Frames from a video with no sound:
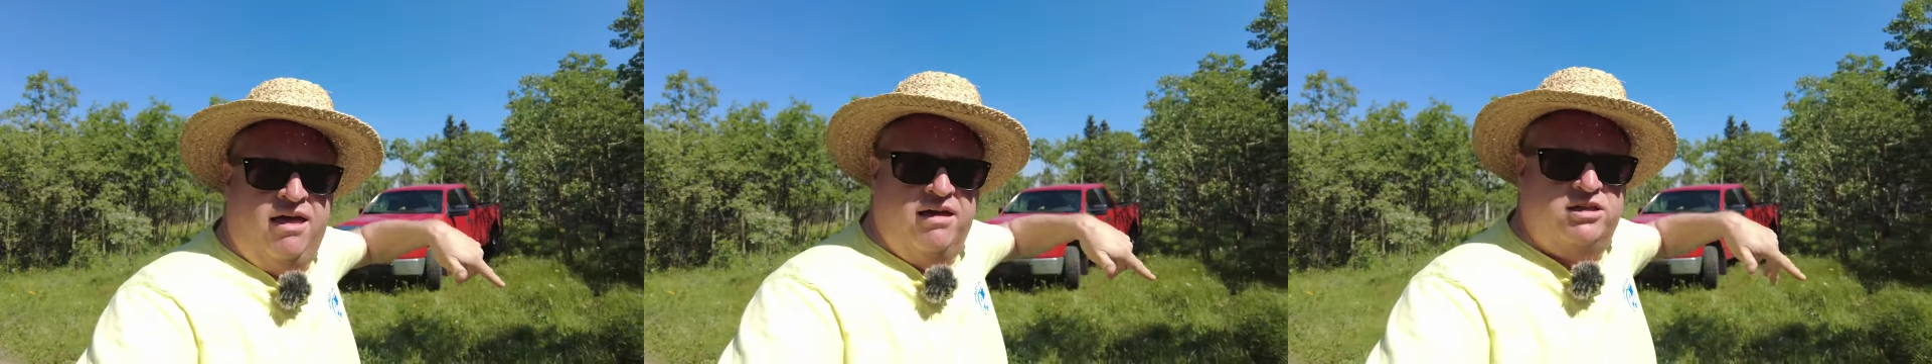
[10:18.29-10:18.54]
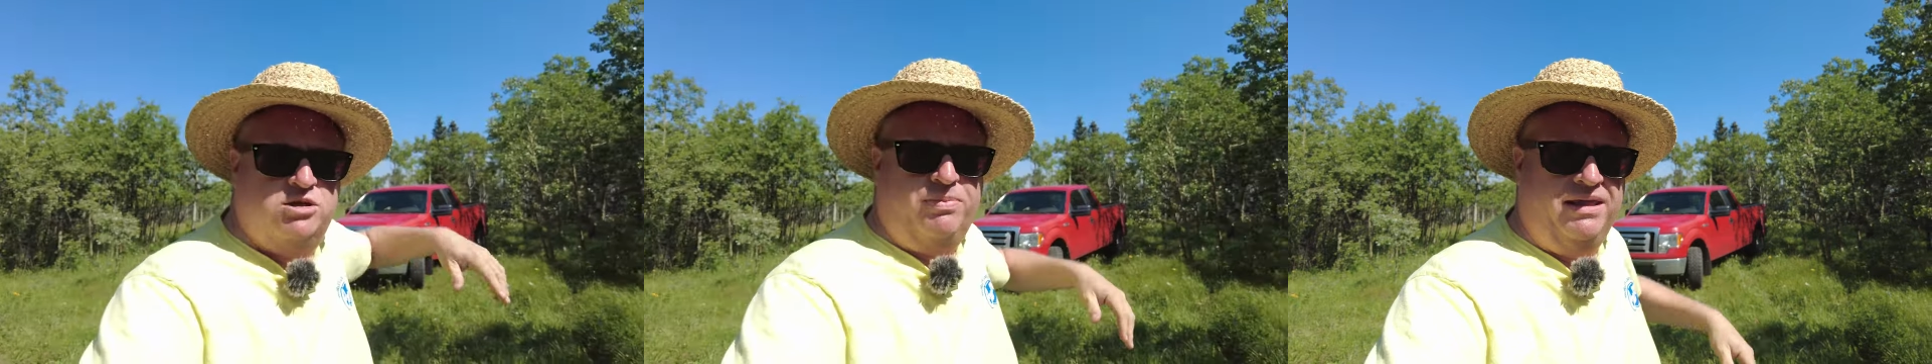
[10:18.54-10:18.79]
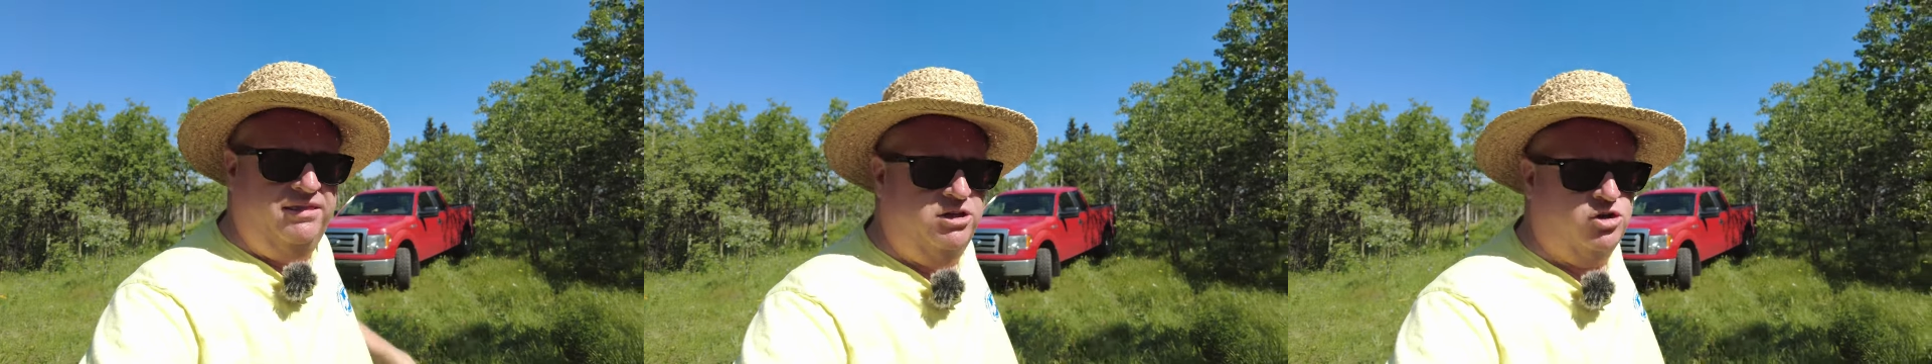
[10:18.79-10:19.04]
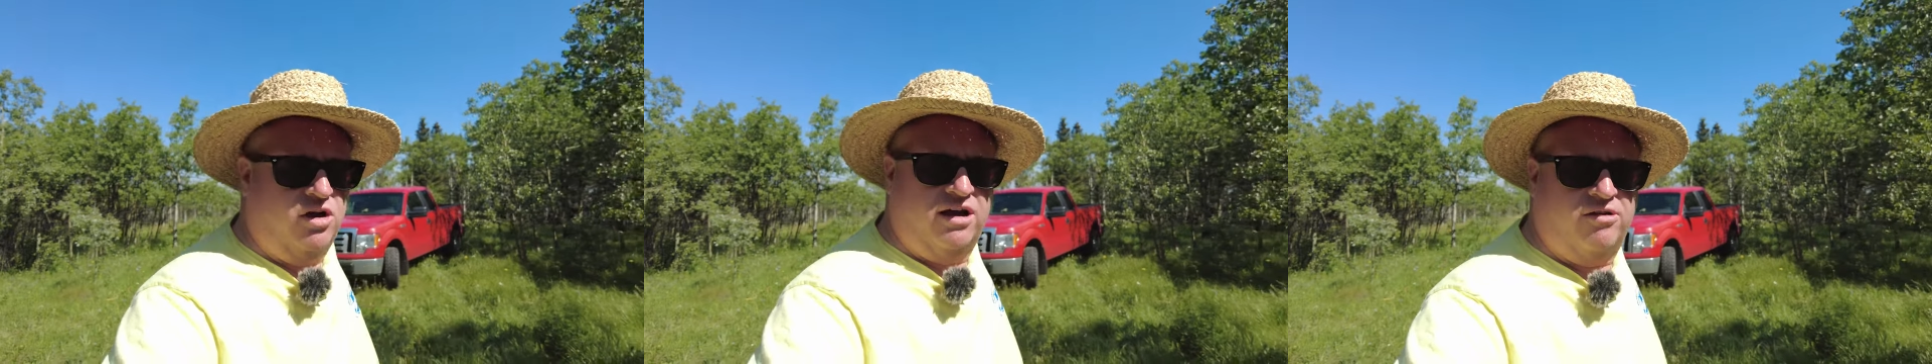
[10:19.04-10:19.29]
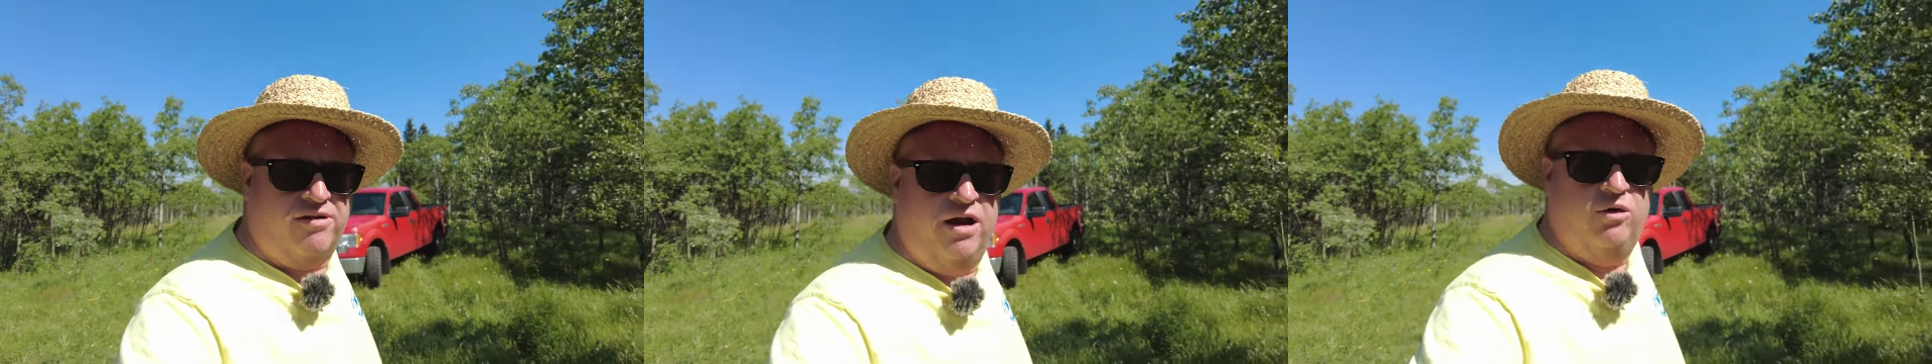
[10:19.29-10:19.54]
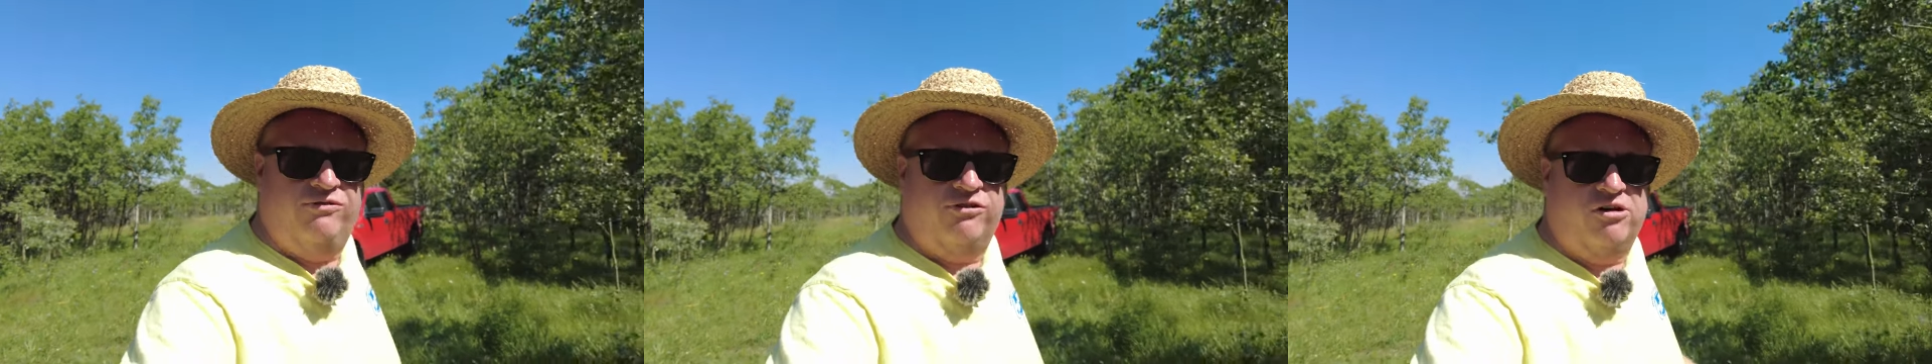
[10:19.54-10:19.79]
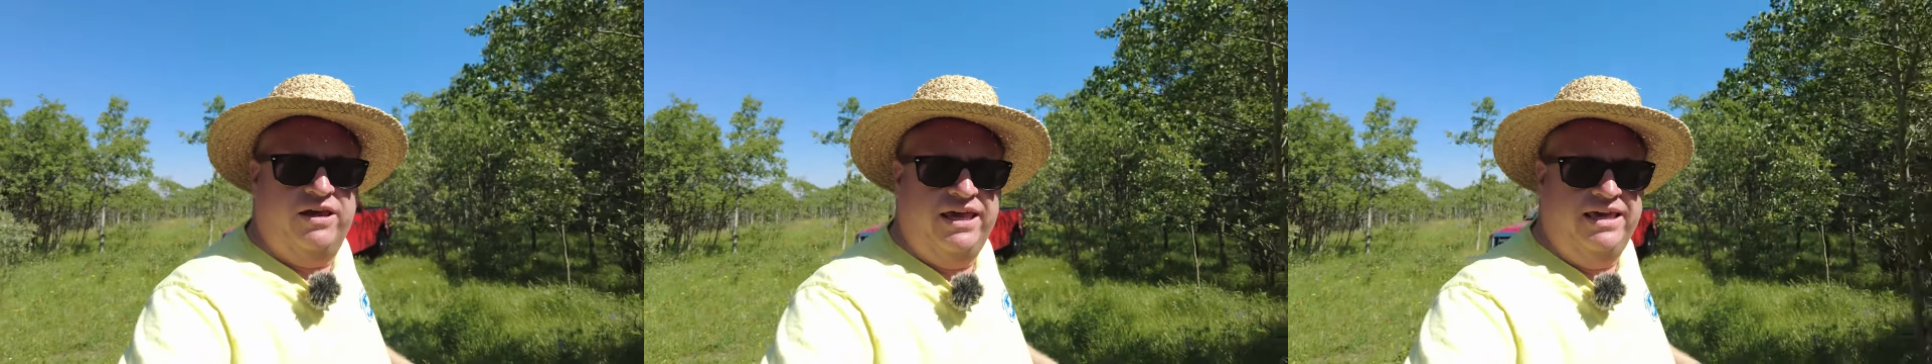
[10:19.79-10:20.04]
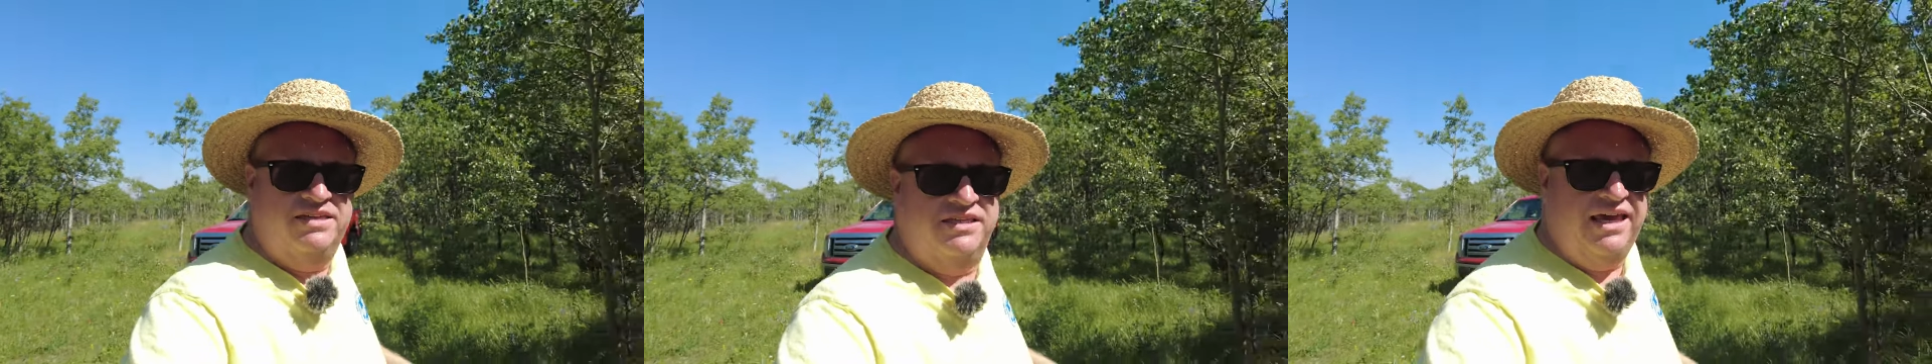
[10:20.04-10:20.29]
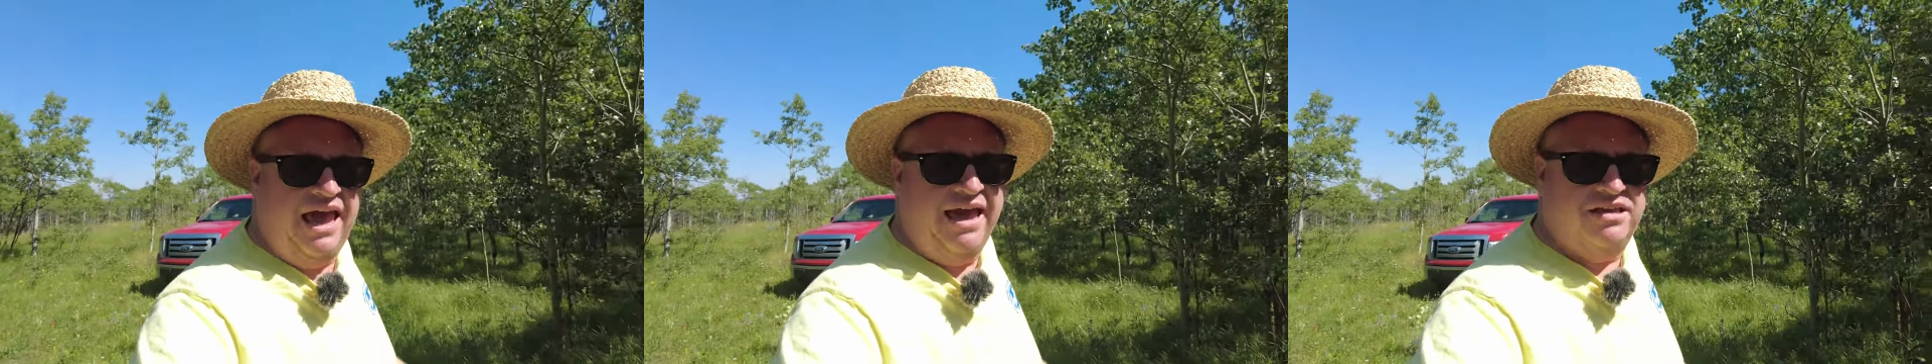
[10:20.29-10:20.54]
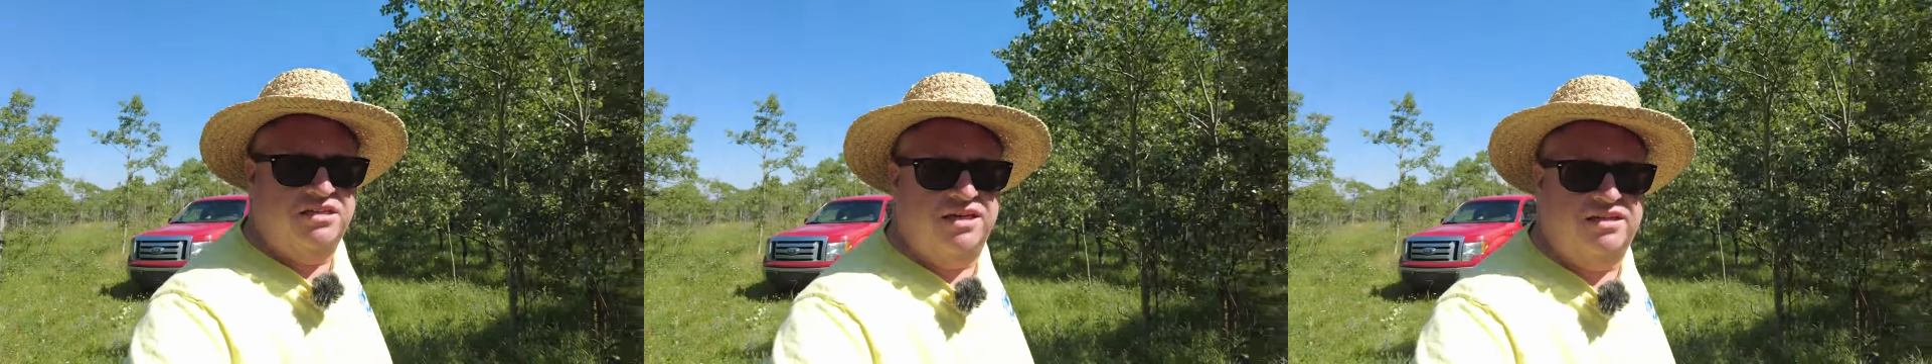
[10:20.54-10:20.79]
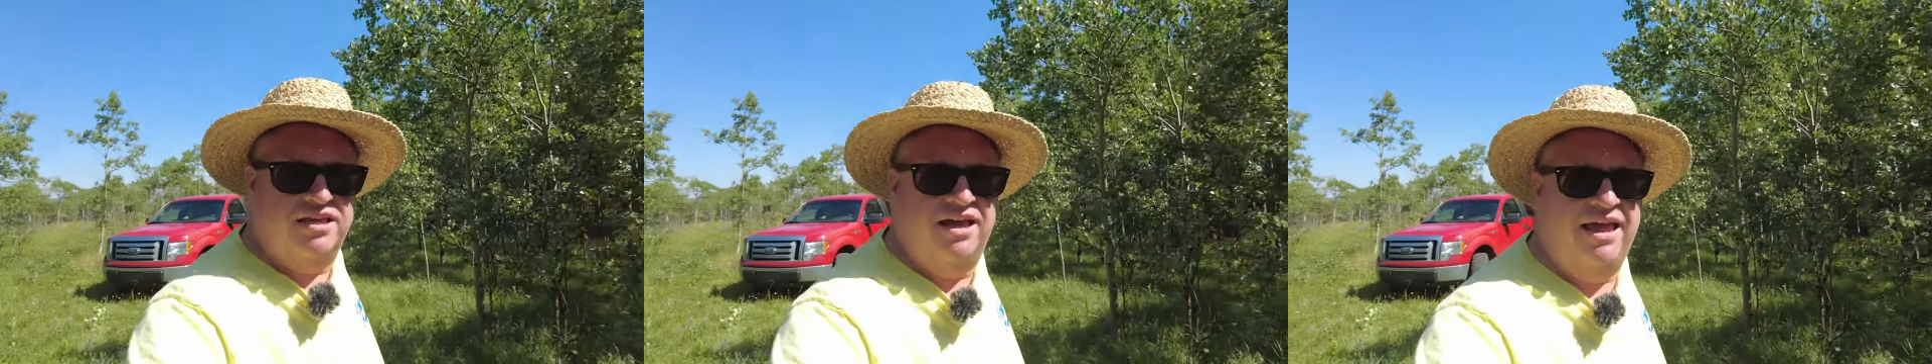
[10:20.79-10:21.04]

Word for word: spin the truck around for an easy exit